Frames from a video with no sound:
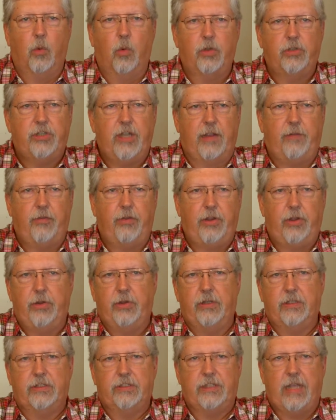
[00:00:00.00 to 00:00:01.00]
Whichever you
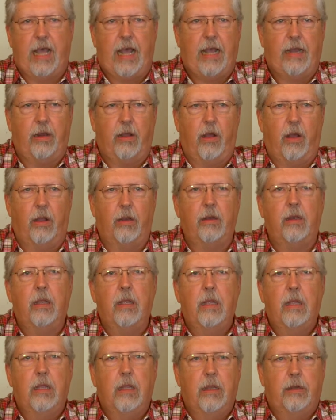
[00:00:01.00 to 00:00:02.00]
decide on
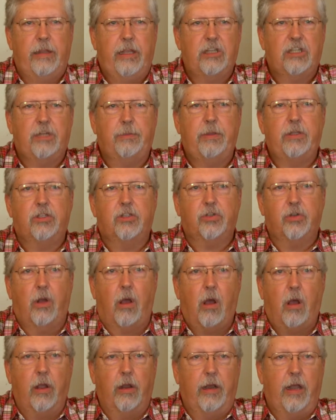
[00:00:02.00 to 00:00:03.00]
needs to be
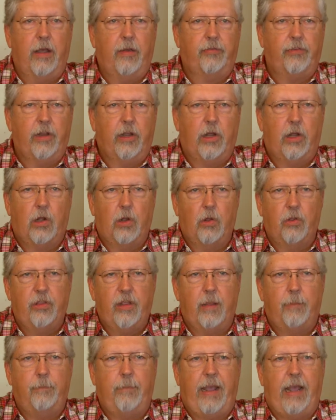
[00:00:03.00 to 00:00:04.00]
strong enough to hold
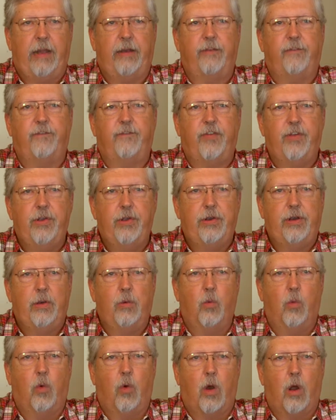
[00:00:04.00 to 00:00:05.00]
the amount of food
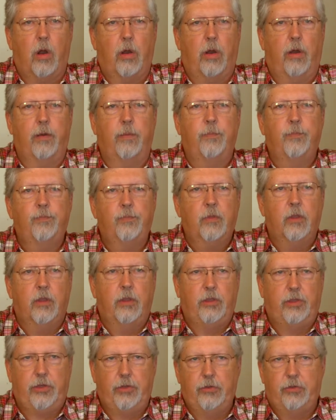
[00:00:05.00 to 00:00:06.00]
and water
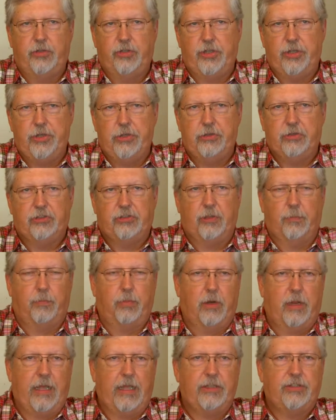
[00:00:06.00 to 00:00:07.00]
you choose to
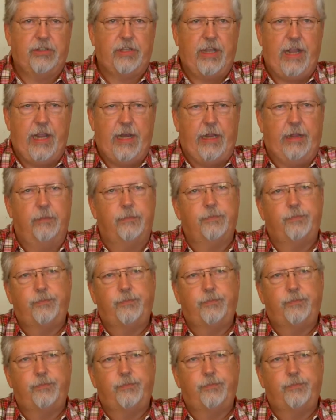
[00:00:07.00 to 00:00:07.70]
place in it.